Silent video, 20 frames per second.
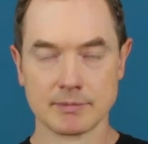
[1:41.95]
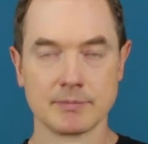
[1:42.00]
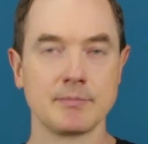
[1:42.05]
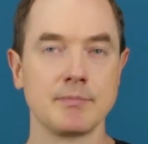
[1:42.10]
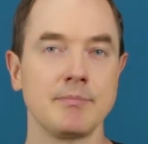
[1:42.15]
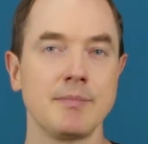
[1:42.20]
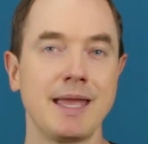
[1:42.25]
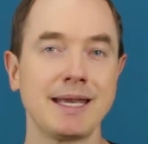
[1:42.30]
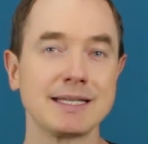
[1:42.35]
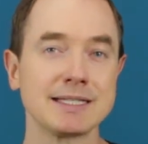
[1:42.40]

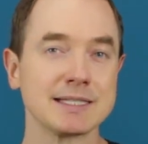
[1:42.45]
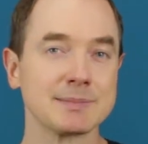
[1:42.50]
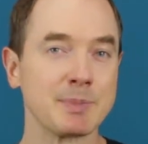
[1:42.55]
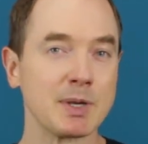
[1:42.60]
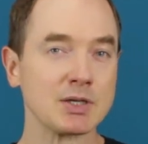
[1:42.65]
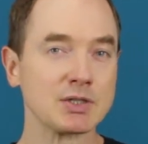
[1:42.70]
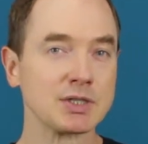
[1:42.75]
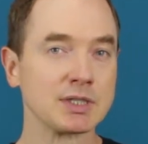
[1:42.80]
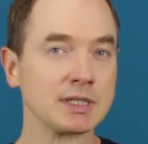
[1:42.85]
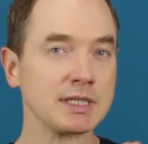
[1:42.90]
Men
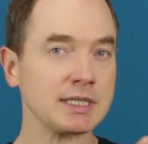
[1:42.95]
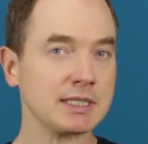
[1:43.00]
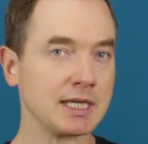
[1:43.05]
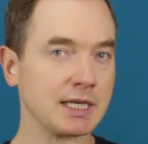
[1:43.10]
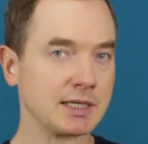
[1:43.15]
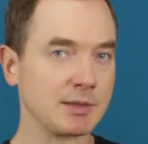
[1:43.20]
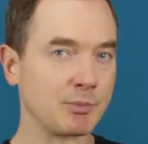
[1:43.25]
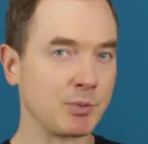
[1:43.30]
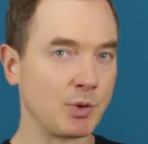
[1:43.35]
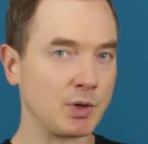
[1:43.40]
especially tend
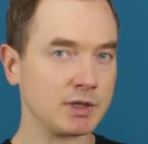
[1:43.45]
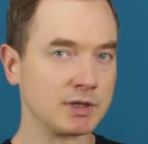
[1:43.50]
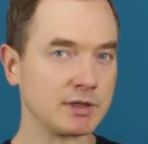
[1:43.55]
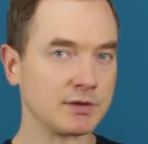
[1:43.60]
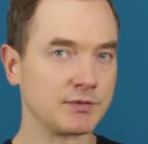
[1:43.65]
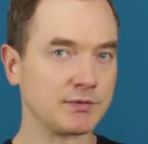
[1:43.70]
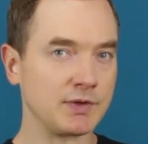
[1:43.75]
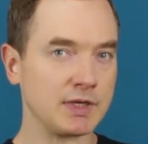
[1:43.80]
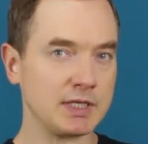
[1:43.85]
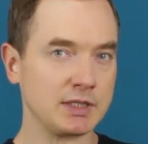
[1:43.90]
to point their
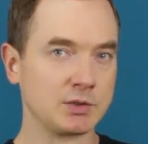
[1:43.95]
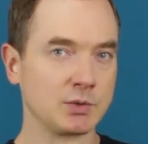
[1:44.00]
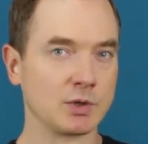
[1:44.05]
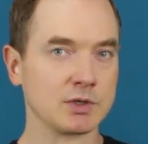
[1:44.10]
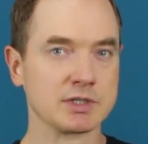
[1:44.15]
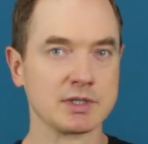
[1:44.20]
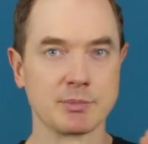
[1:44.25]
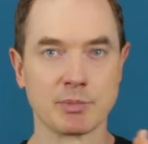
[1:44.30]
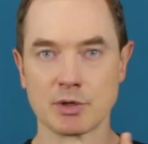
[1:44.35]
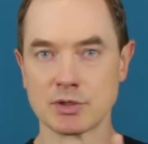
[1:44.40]
feet
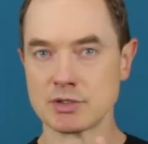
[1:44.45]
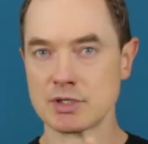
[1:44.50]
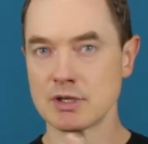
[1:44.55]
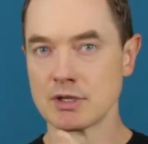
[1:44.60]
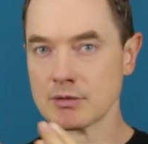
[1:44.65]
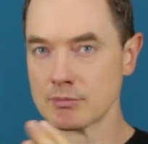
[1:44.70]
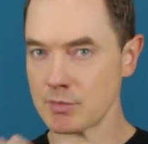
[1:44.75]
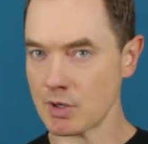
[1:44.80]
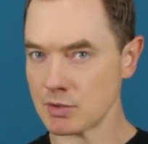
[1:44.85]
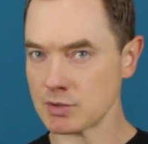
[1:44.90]
towards the person
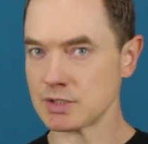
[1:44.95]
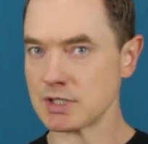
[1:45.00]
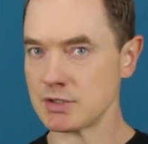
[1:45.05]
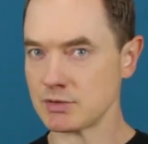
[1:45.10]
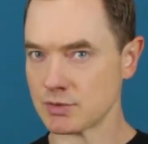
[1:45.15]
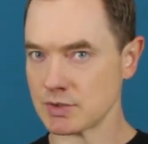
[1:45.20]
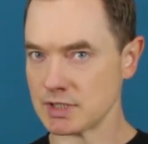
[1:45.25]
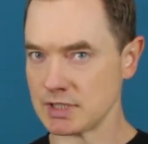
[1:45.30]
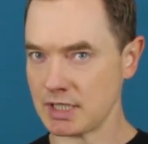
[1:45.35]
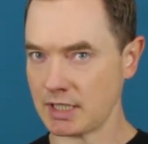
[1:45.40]
they're most
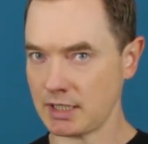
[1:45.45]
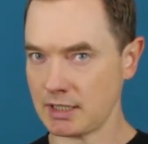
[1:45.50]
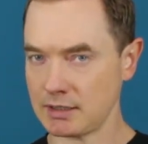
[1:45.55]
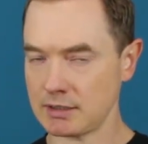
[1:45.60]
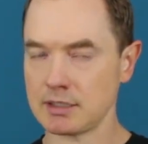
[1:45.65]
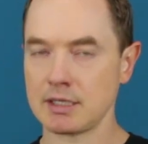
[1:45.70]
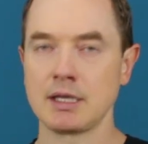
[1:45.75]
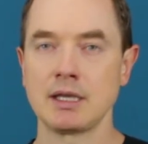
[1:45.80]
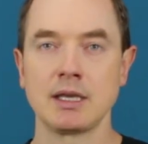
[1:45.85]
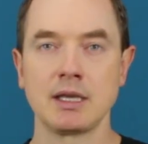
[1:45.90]
interested in.
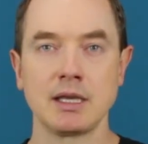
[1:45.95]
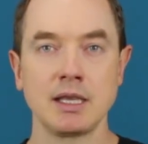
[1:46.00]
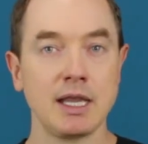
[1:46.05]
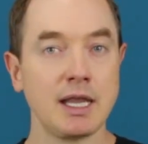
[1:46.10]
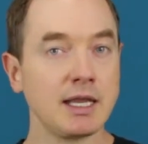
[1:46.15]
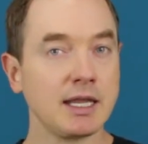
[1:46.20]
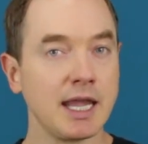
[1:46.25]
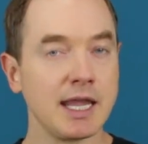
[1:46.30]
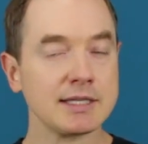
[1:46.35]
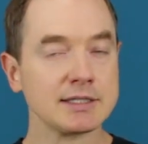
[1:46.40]

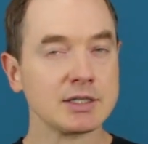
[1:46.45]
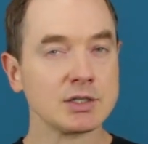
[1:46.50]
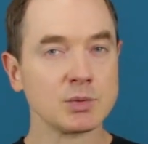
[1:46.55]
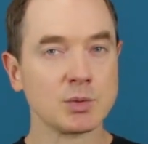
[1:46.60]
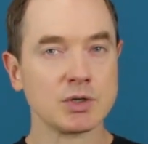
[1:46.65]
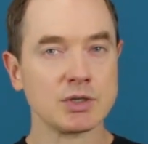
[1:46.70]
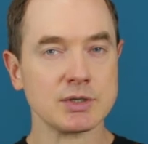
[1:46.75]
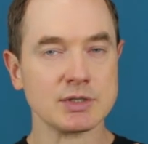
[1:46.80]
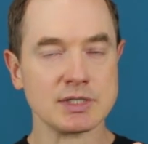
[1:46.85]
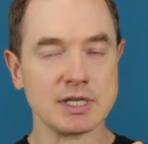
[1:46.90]
In cases
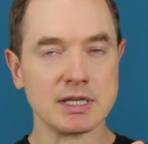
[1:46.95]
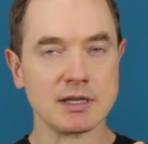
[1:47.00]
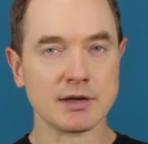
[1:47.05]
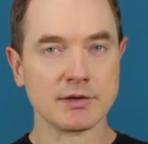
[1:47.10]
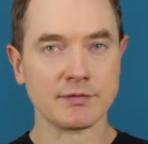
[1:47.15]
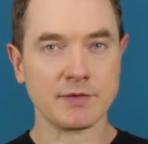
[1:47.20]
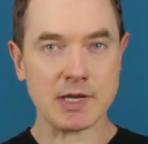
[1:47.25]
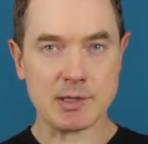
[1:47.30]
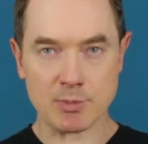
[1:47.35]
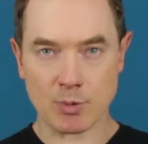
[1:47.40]
where you see their
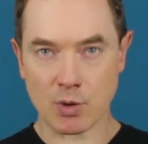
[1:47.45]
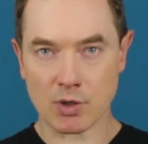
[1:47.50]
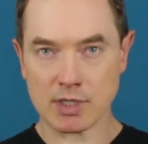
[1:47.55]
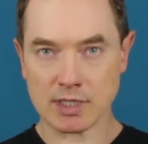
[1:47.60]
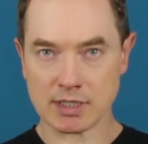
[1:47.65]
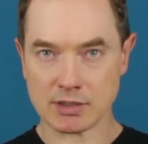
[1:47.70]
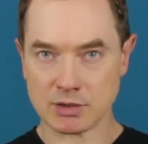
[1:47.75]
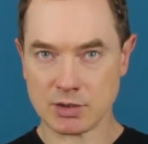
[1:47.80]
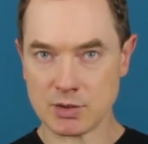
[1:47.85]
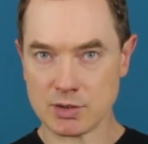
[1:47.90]
feet pointing
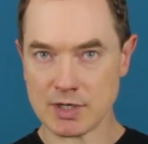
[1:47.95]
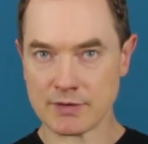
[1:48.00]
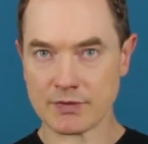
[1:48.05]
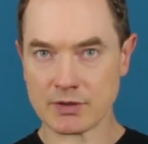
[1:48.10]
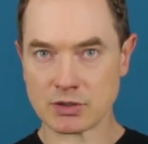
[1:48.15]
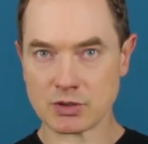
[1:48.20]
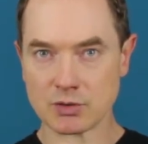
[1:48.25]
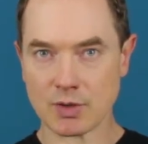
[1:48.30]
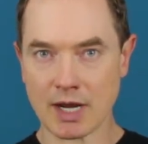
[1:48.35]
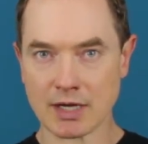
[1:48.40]
in two
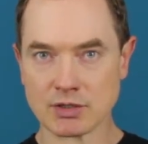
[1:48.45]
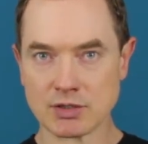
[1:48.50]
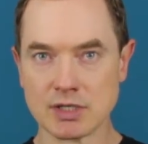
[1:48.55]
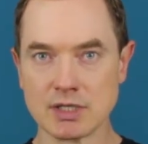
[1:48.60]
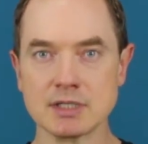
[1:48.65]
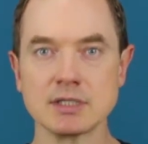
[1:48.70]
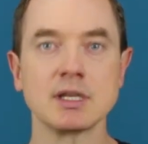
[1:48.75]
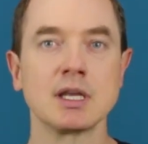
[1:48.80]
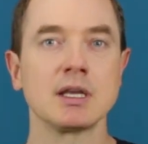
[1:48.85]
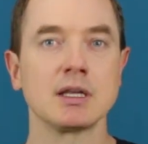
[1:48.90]
different
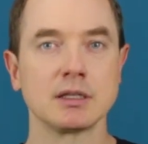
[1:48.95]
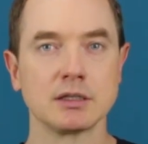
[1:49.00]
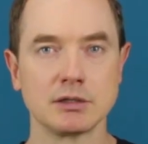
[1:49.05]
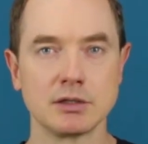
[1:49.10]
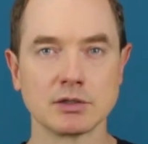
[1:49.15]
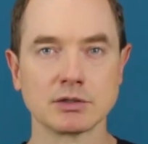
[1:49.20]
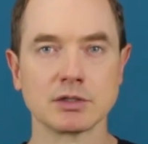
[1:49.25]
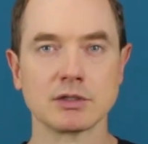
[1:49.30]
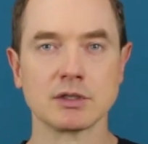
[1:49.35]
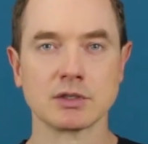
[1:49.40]
directions,
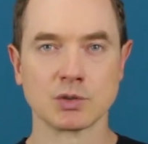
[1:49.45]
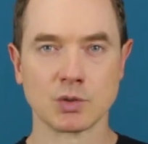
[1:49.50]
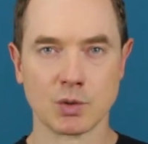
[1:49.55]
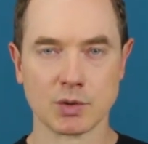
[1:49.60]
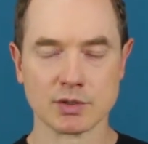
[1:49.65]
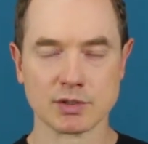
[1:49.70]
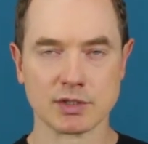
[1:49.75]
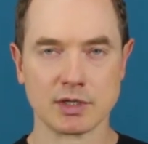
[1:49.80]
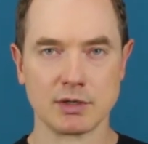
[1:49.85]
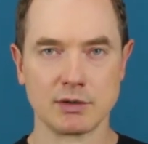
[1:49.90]
look to the
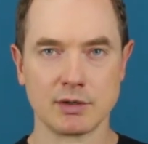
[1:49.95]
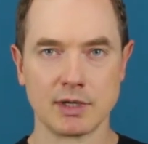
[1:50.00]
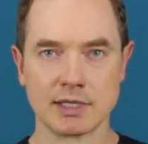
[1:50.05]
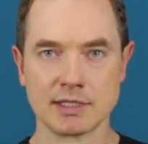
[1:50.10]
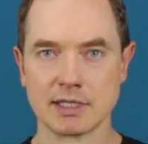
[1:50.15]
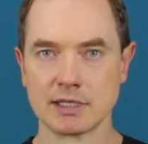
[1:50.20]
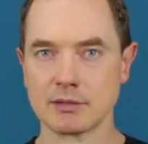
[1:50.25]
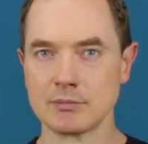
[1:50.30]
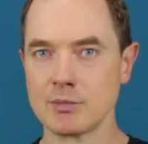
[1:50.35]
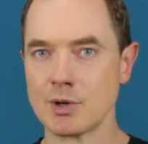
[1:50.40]
torso, as
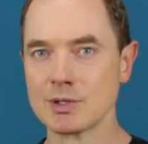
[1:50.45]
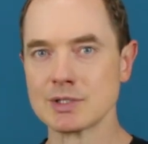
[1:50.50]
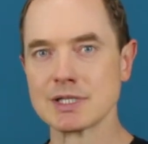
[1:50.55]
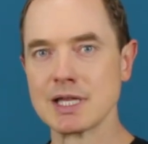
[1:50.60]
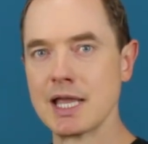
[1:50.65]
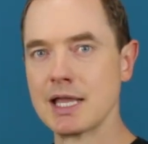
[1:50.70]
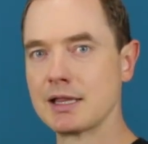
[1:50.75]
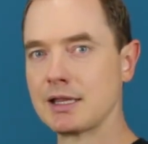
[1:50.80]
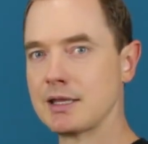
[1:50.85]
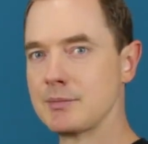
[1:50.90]
it'll most
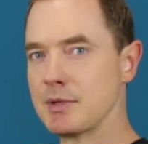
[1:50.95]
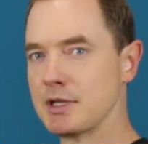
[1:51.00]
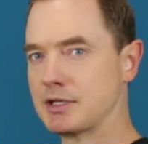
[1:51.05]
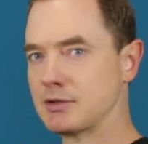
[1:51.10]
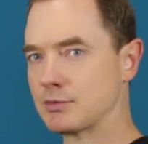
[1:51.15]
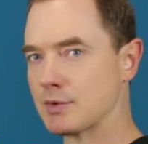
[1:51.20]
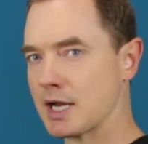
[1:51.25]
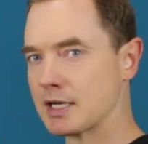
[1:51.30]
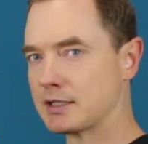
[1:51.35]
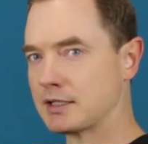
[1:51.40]
likely be
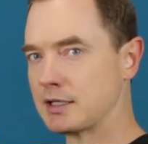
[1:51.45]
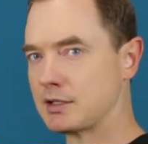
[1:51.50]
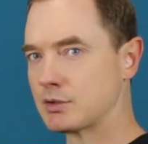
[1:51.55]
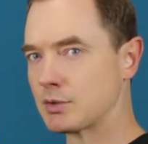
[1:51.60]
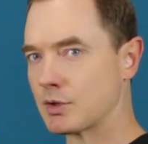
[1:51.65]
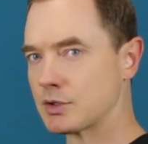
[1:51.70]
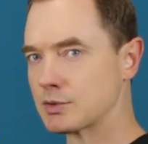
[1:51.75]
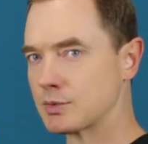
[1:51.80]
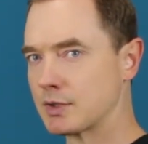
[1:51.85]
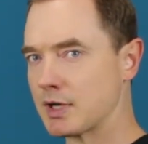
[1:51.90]
directed
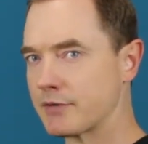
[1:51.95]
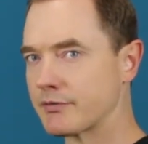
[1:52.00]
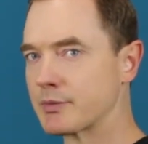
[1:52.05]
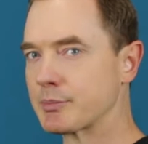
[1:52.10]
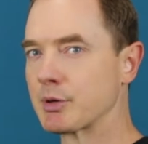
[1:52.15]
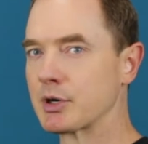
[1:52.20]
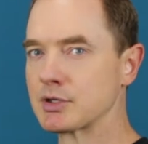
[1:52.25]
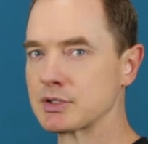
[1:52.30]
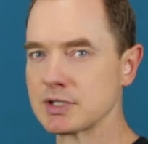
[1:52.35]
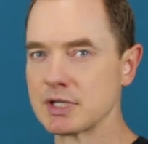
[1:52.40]
towards whatever
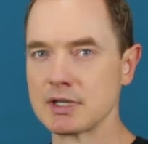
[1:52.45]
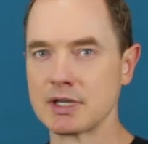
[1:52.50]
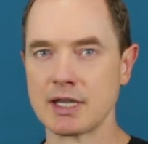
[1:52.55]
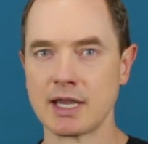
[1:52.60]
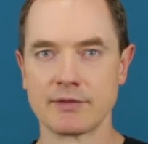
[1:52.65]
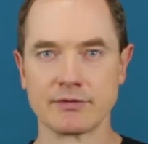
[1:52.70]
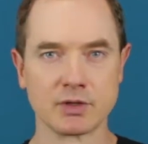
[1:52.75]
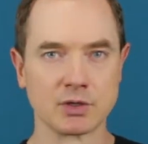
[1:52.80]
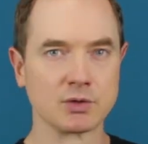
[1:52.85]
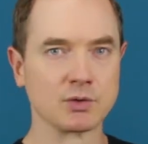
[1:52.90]
person they
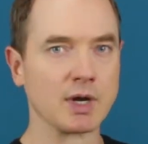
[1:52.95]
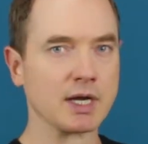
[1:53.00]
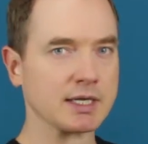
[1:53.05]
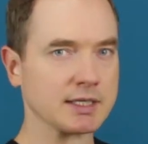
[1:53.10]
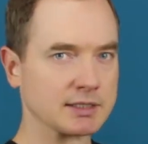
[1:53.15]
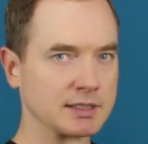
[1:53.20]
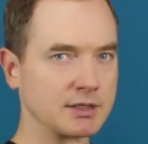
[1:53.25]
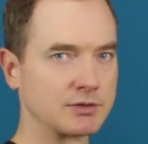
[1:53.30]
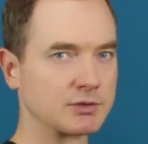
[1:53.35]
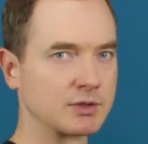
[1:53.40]
have the
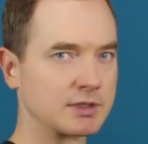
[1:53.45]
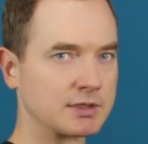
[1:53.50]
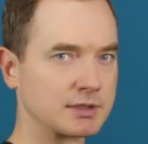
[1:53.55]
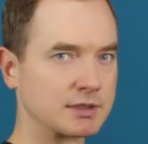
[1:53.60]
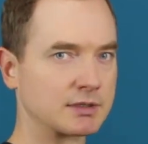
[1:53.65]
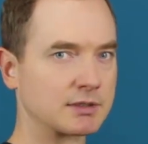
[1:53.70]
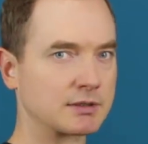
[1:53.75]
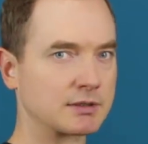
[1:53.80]
greatest interest.